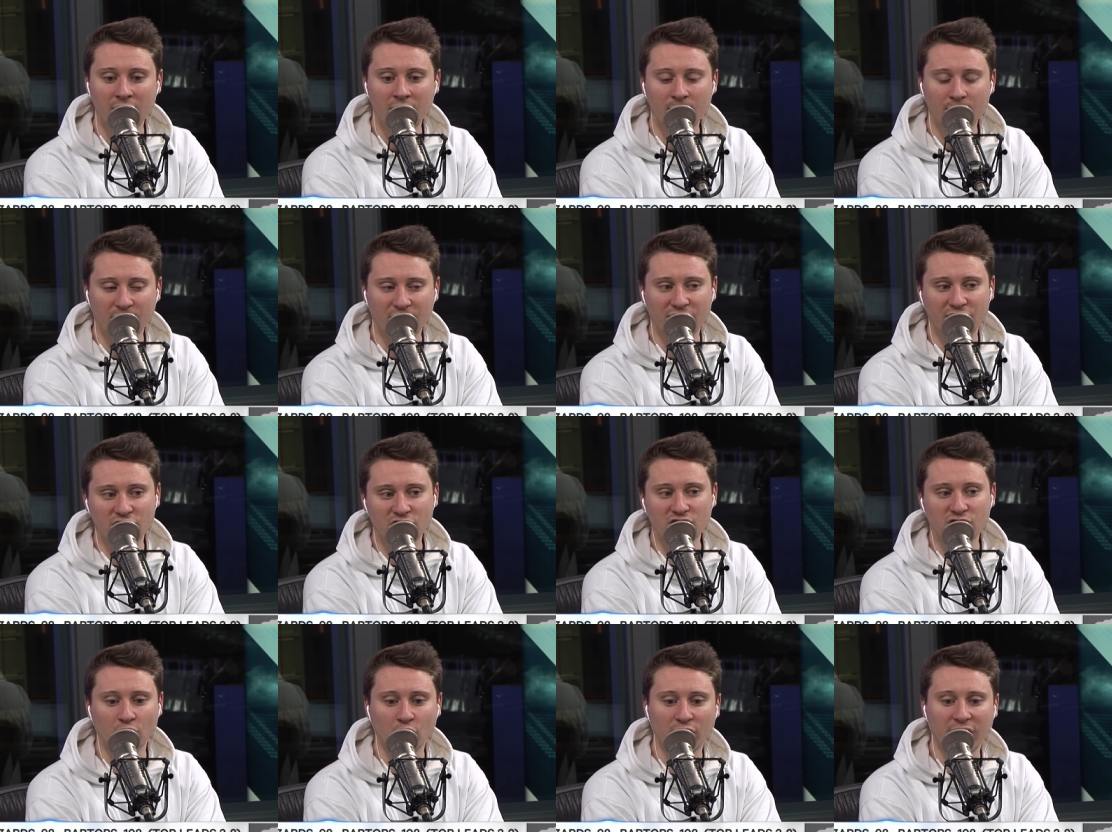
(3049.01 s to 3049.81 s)
But if you
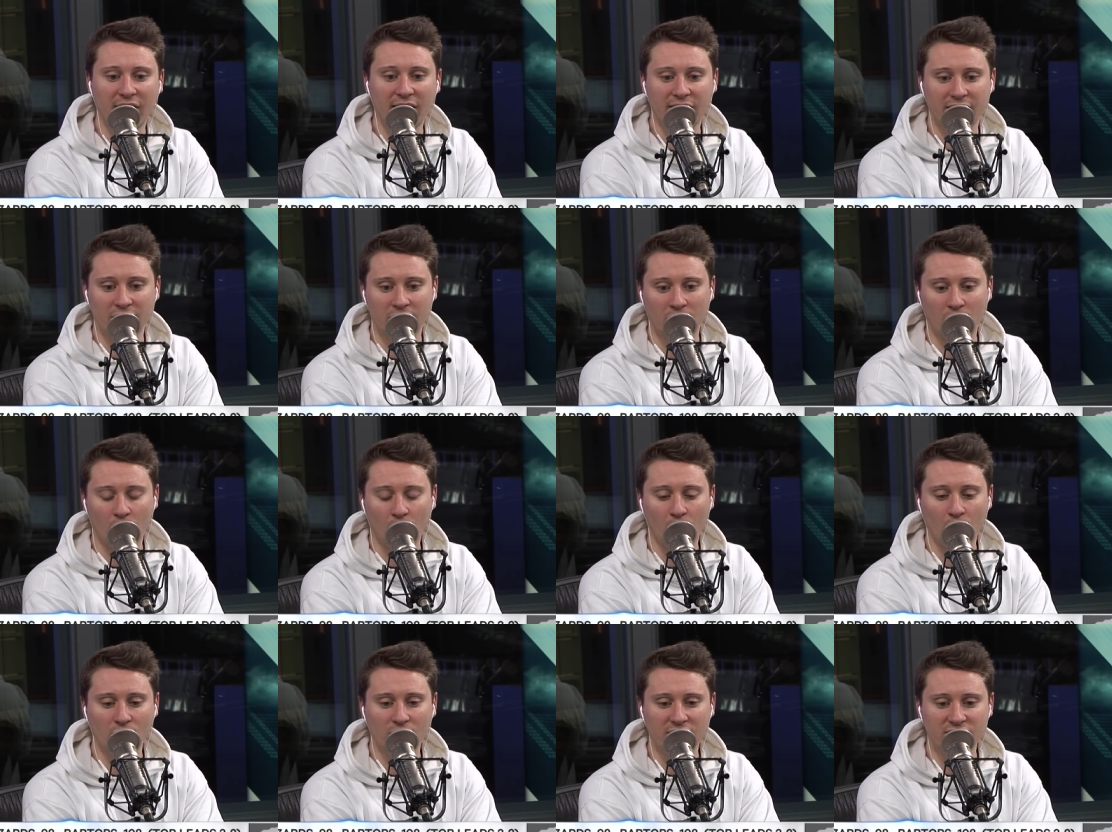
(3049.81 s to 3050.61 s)
just look at it in a
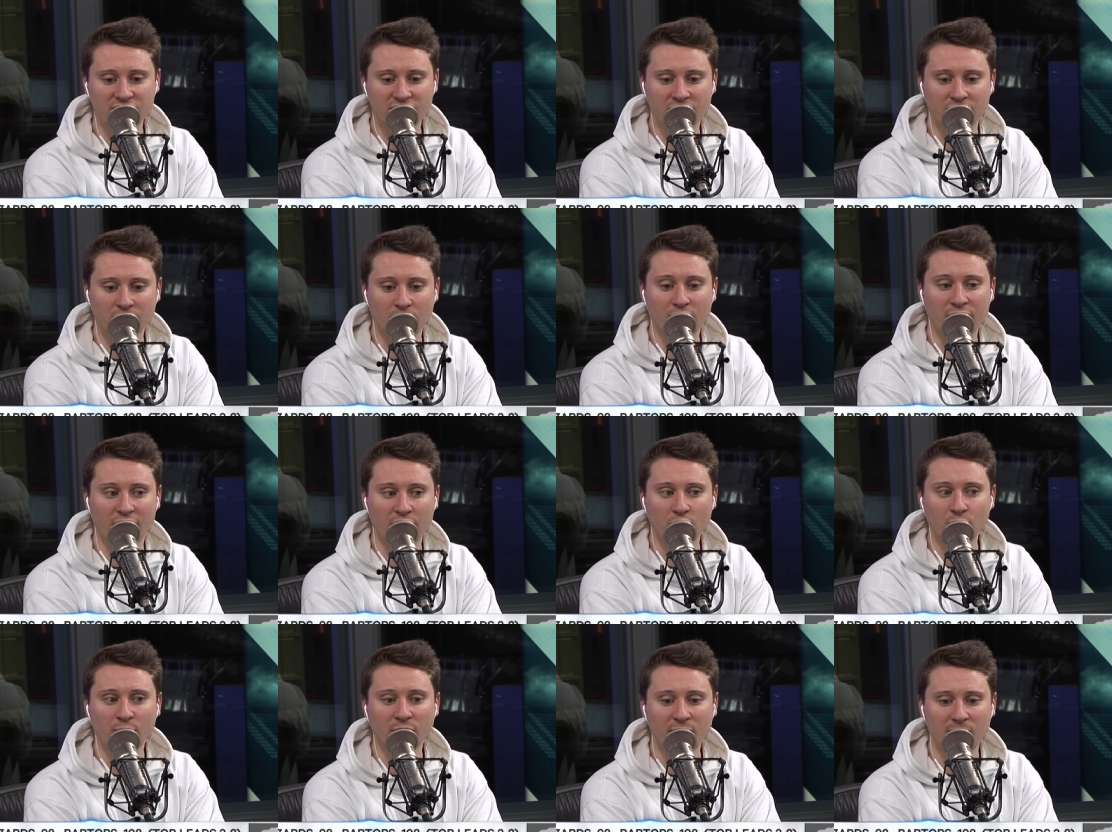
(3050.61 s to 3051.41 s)
whole as to,
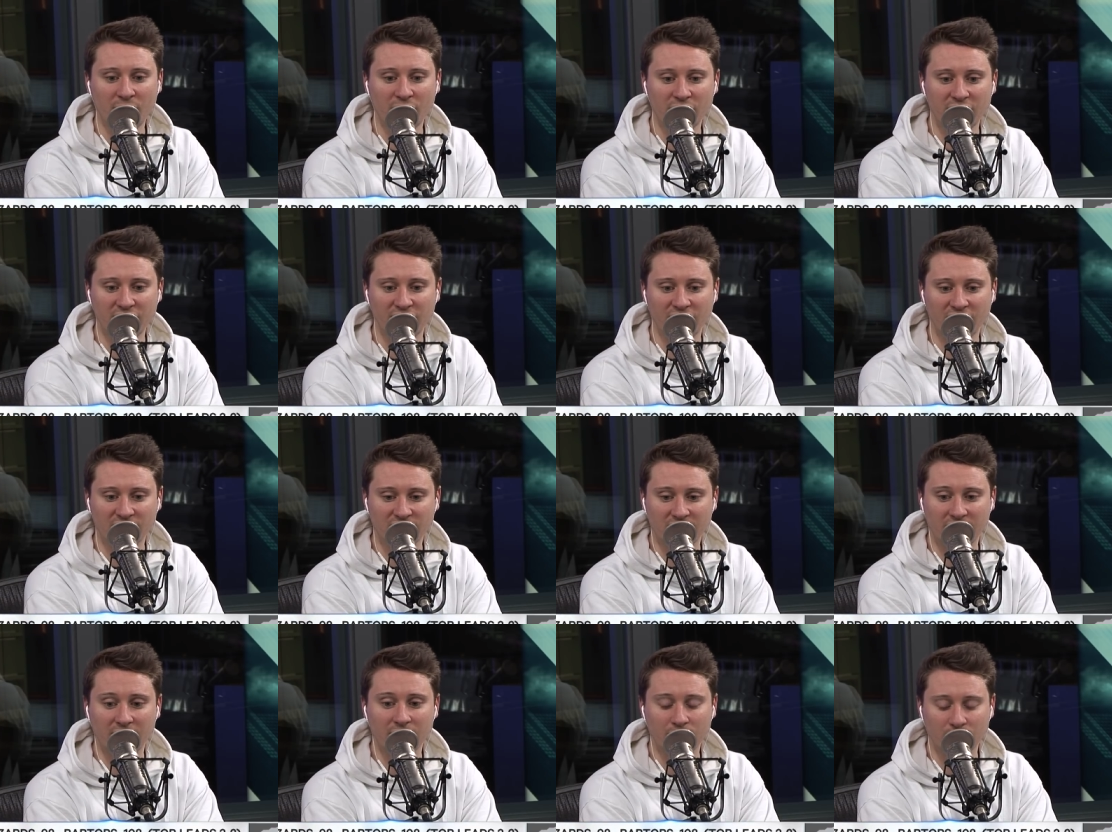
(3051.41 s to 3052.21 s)
okay, who played better defense
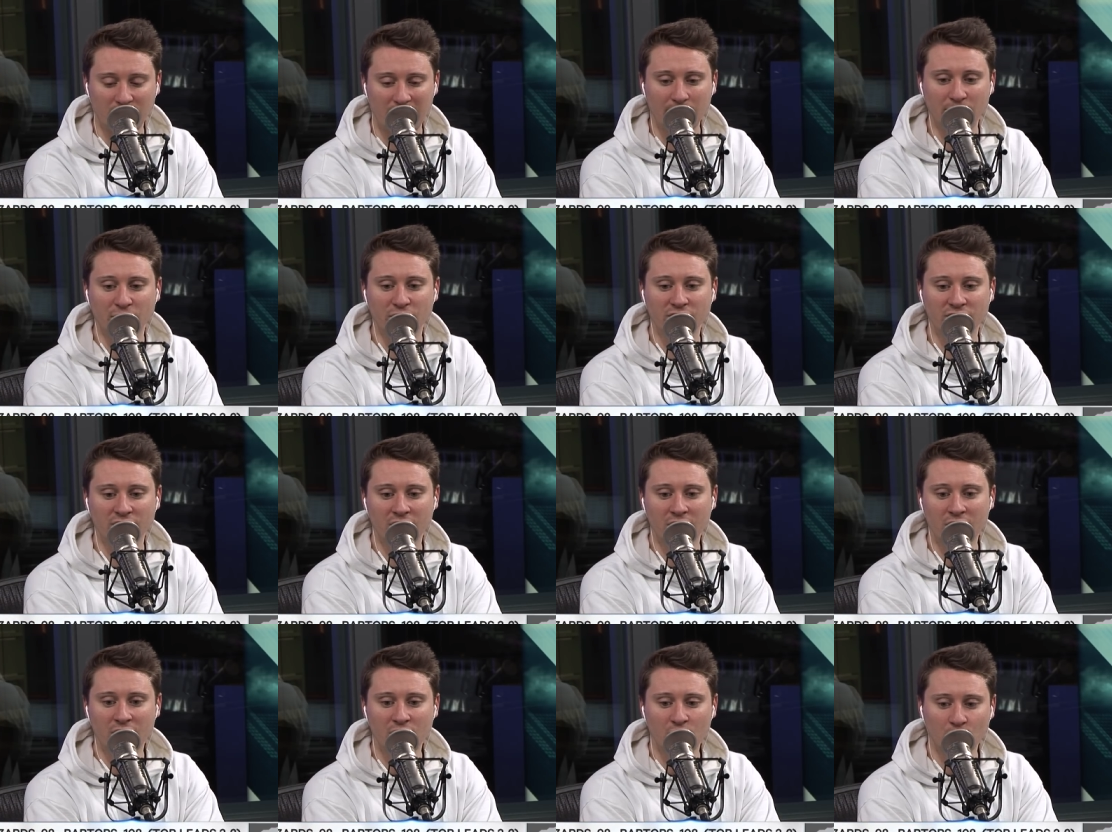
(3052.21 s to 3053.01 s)
tonight? Raptors.
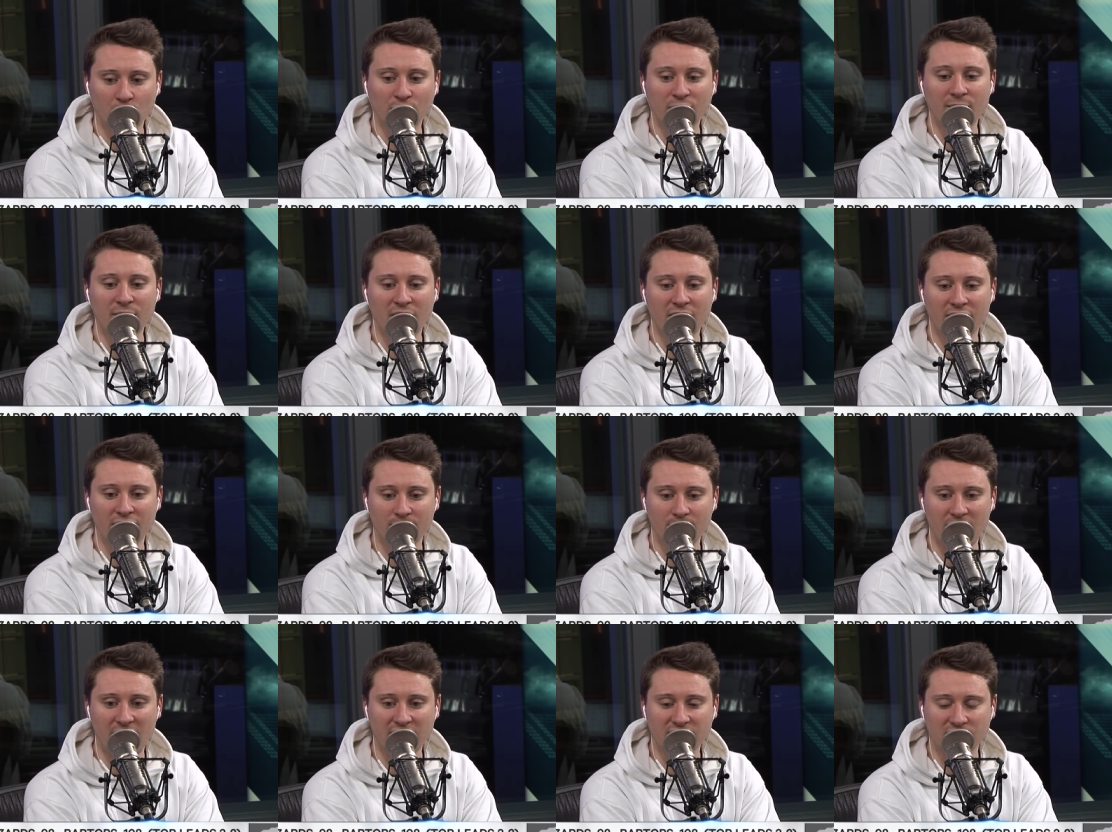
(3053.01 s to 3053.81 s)
Who rebounded the
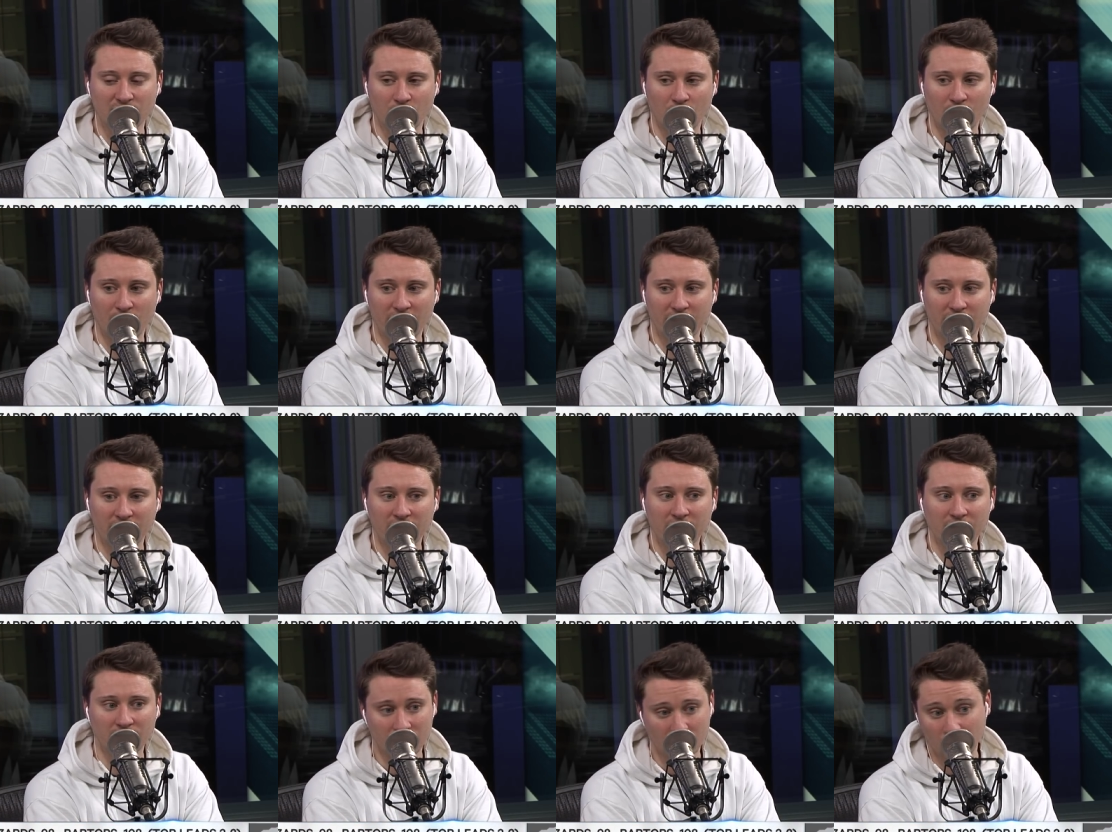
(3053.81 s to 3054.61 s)
basketball better?
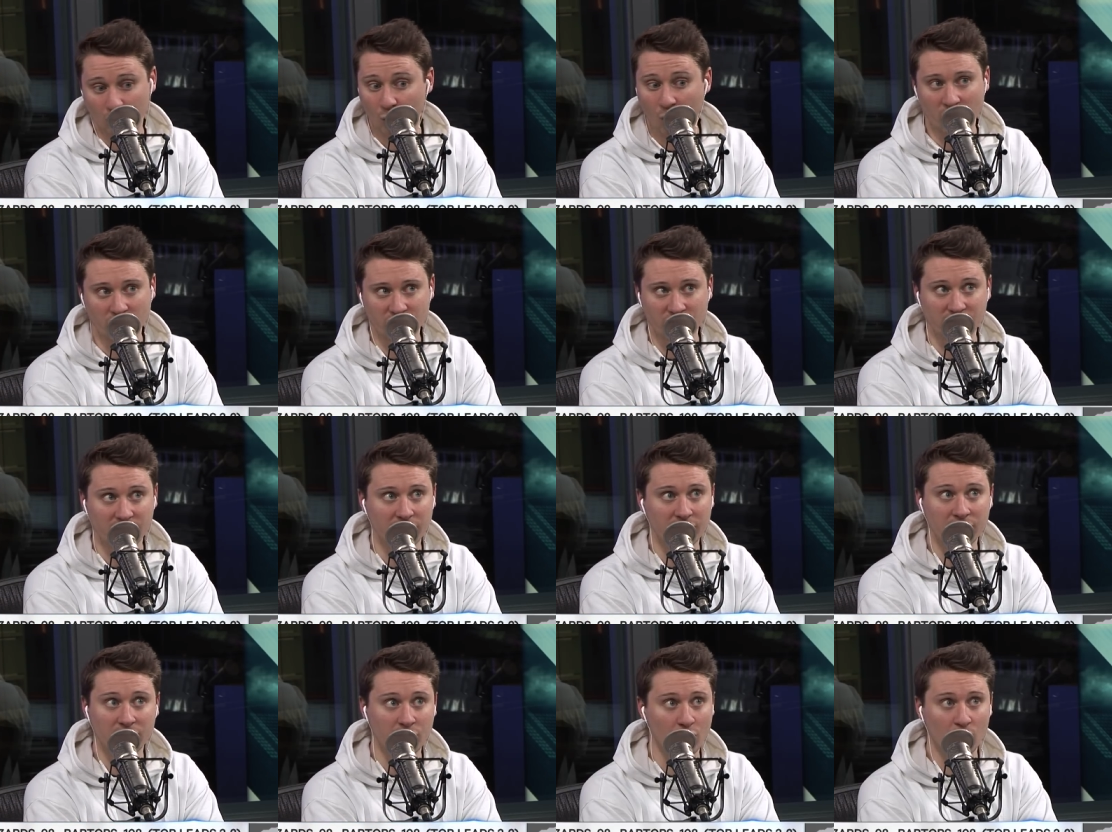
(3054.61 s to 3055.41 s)

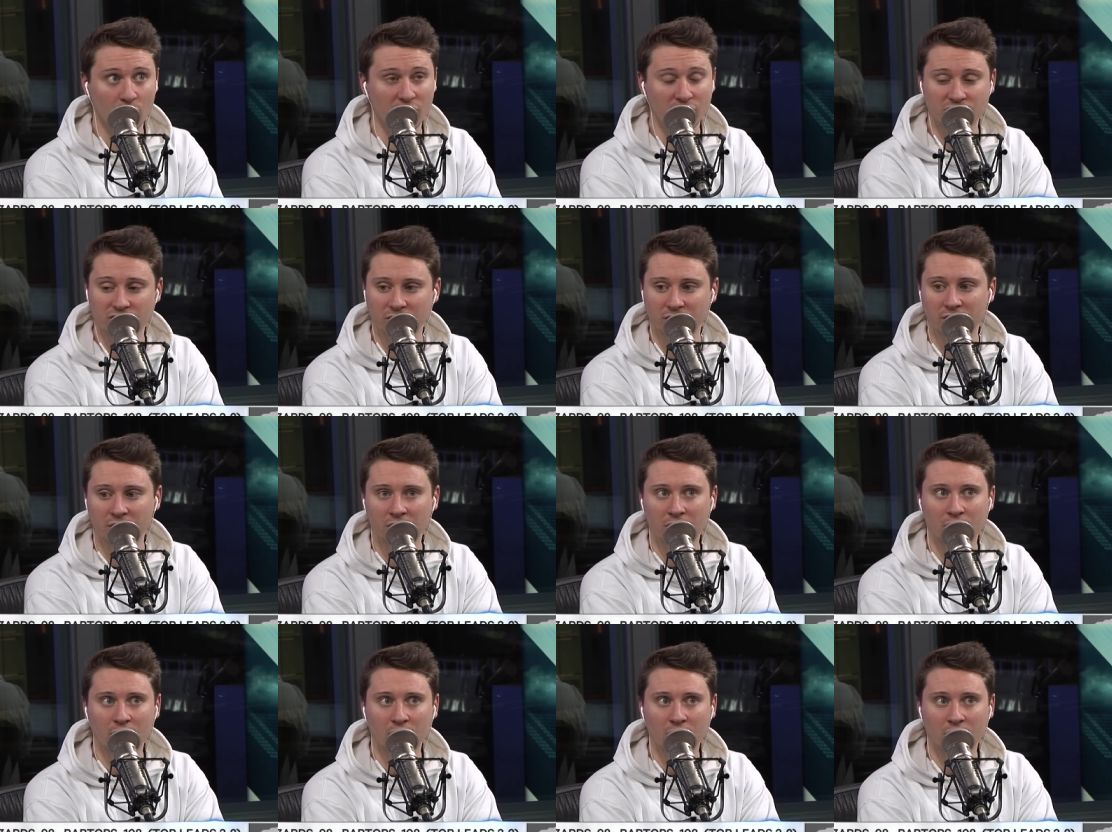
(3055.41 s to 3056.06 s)
Washington, no question.